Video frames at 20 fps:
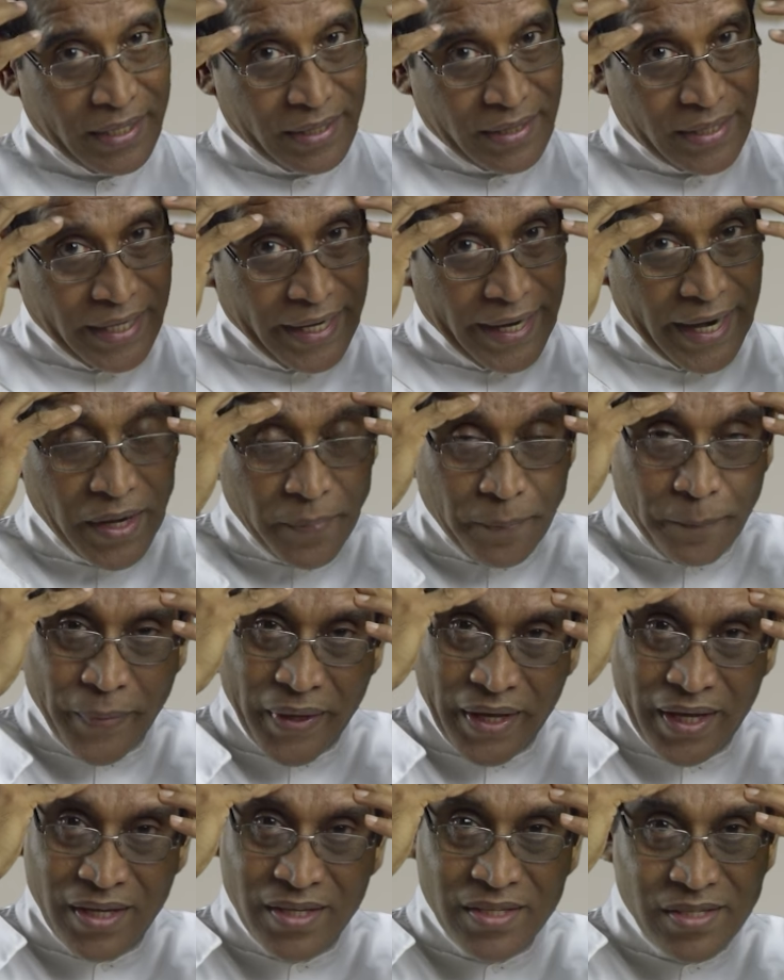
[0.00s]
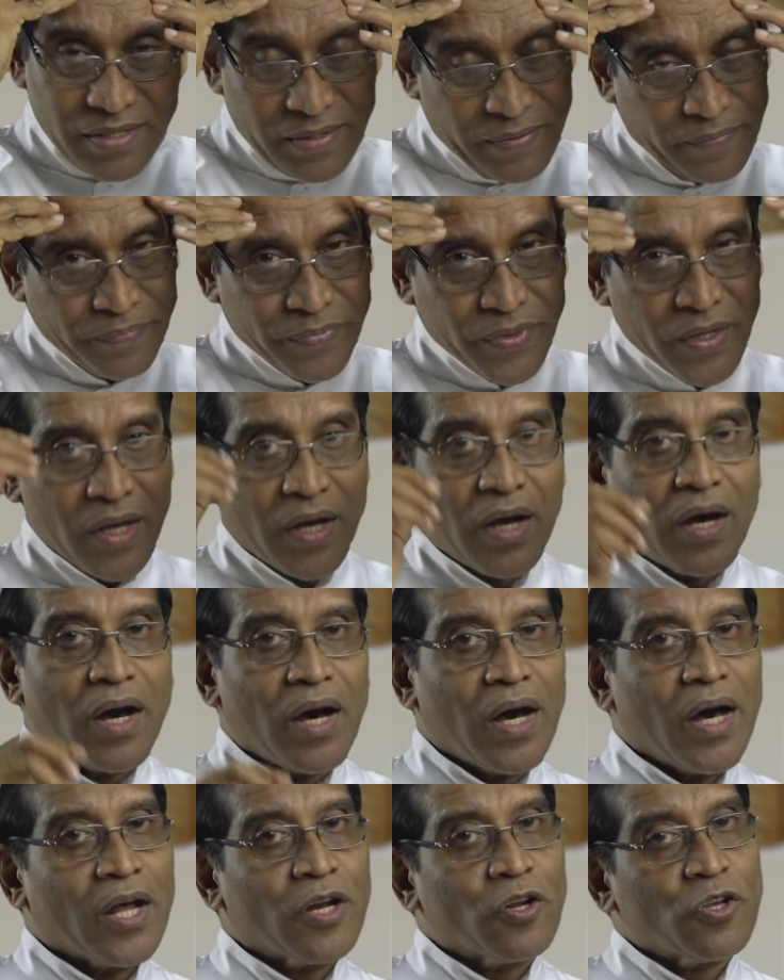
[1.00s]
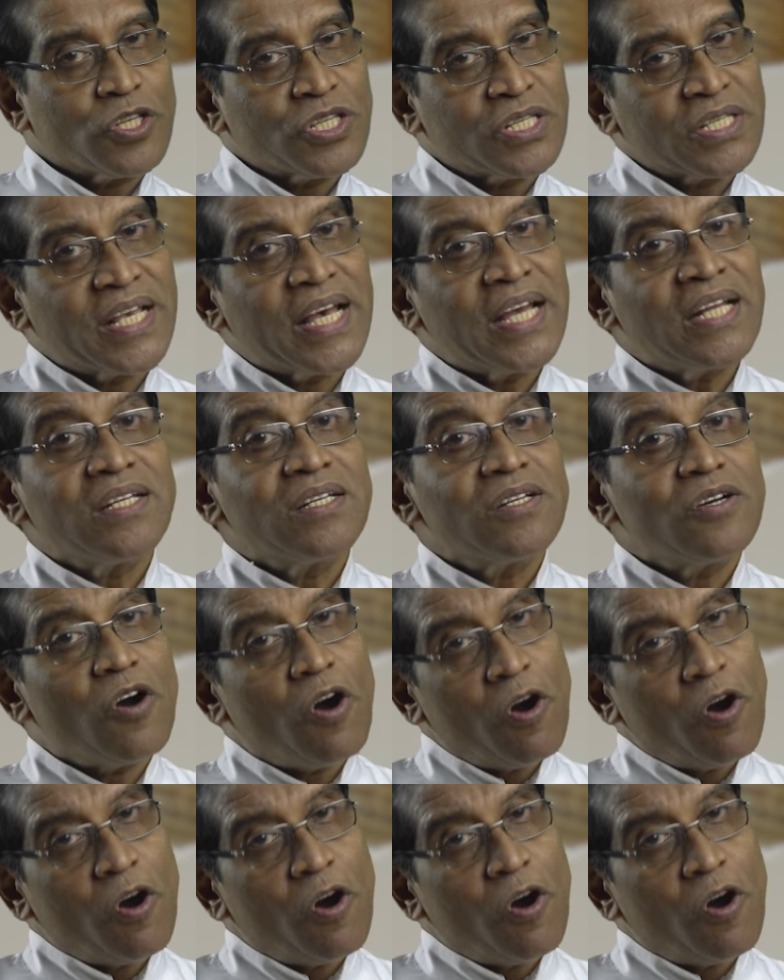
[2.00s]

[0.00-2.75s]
The headpiece, a rosette